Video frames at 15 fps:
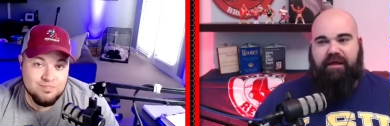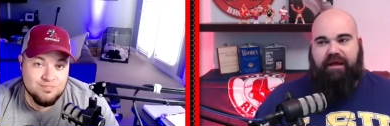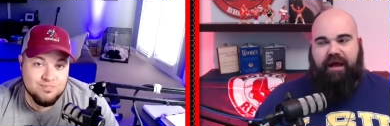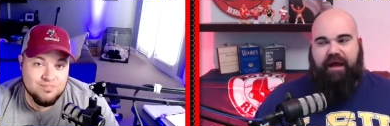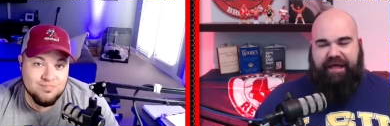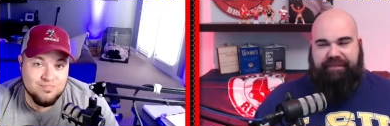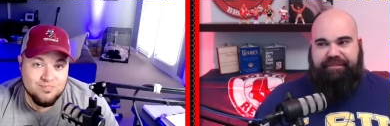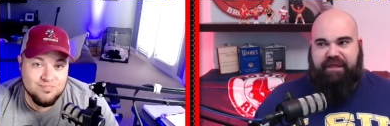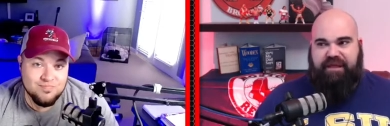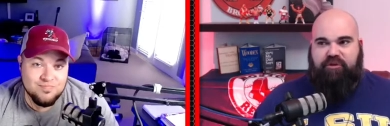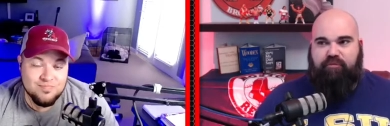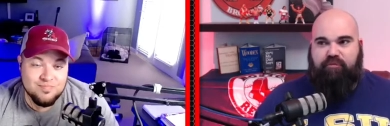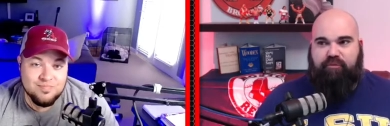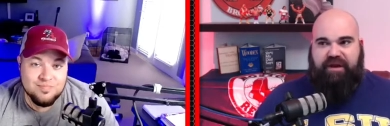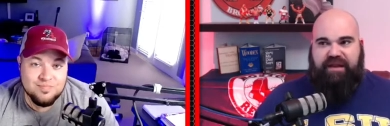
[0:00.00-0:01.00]
Speaker 1: I think you
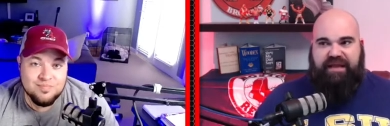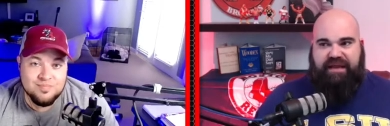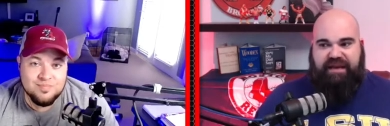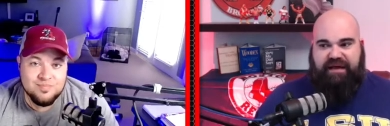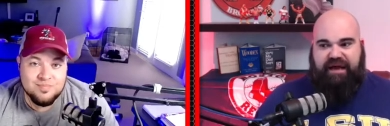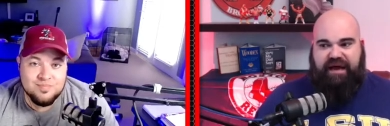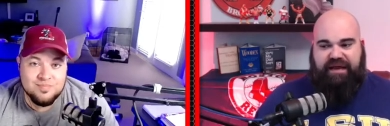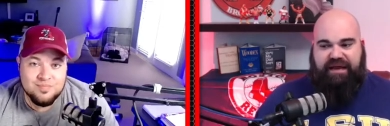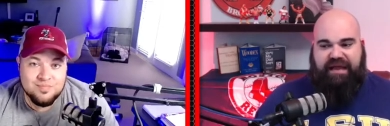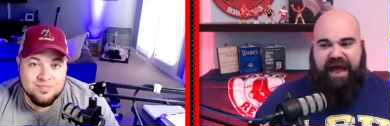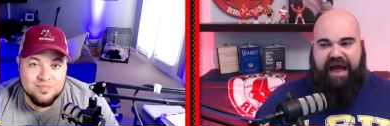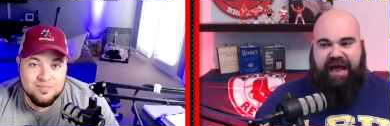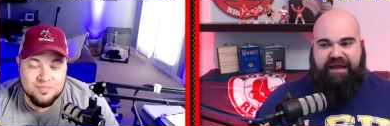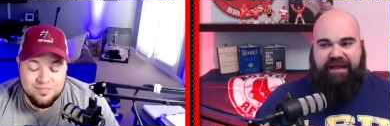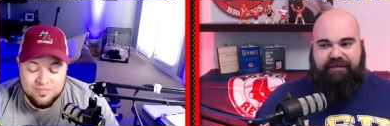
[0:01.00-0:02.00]
bring in a, a
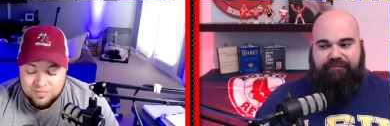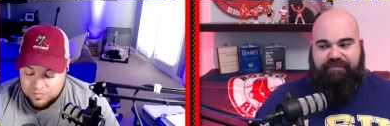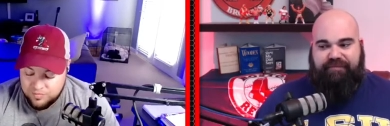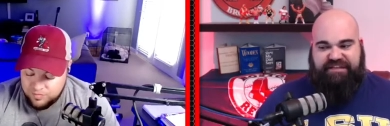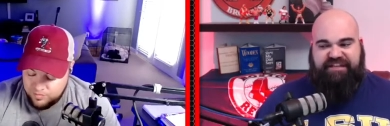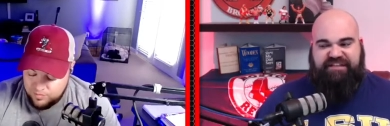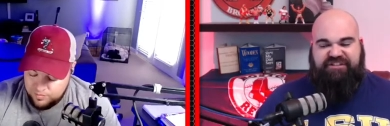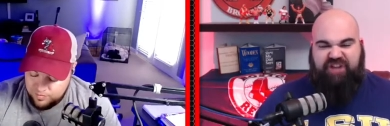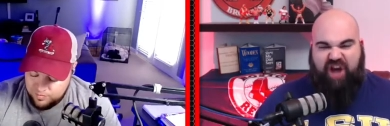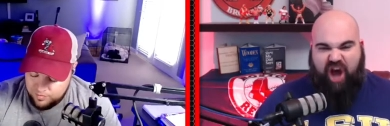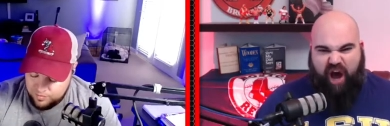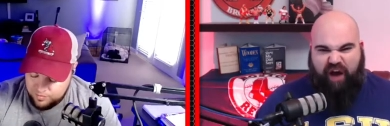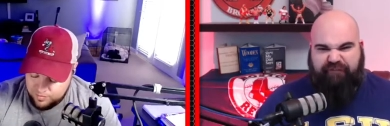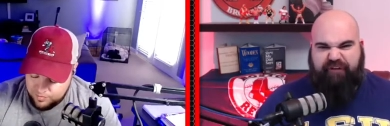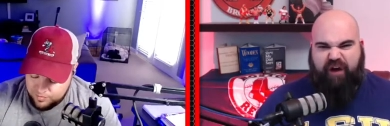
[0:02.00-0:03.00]
guy that's a
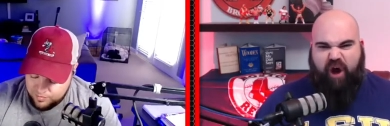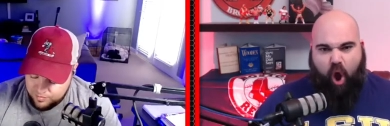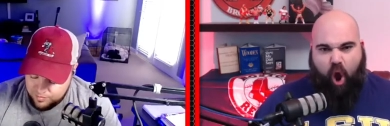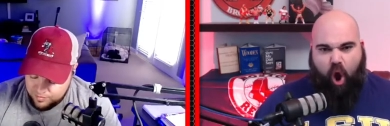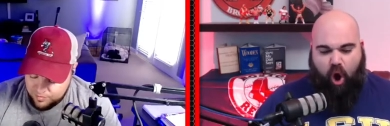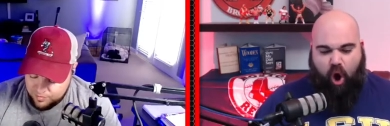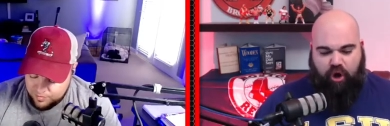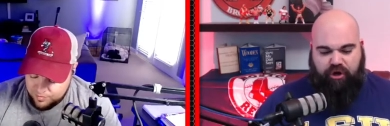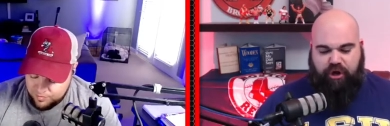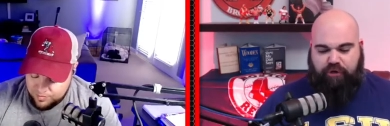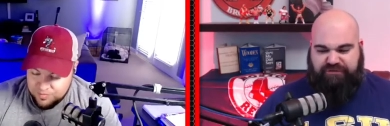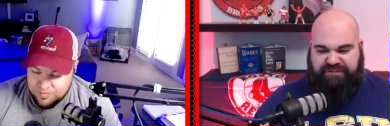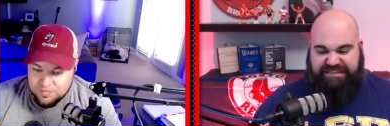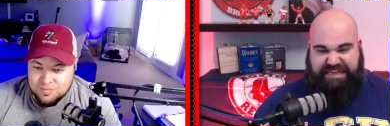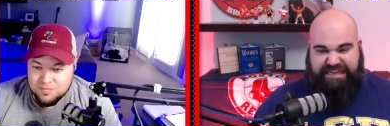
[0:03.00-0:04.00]
tough, hard
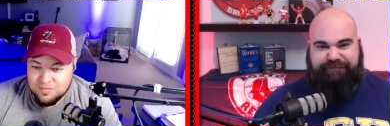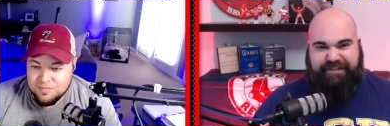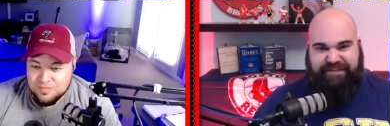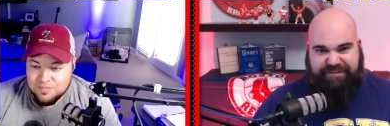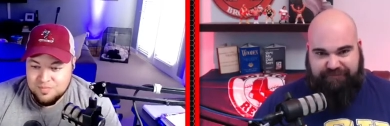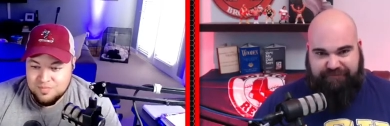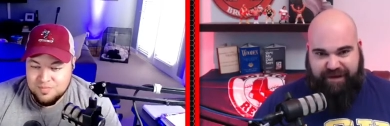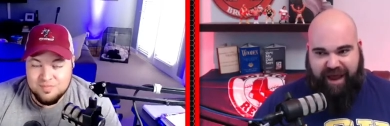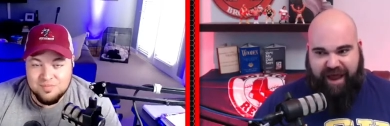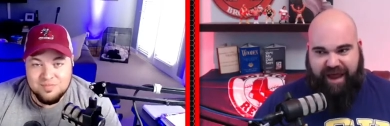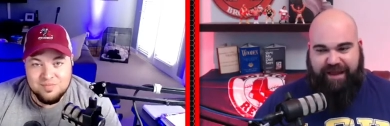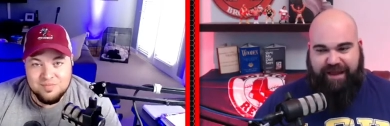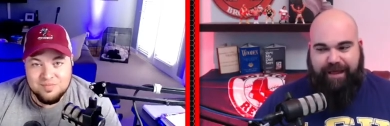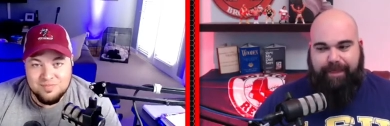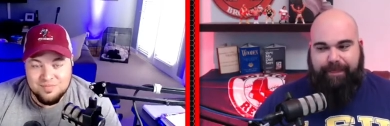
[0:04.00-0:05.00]
nosed defensive guy.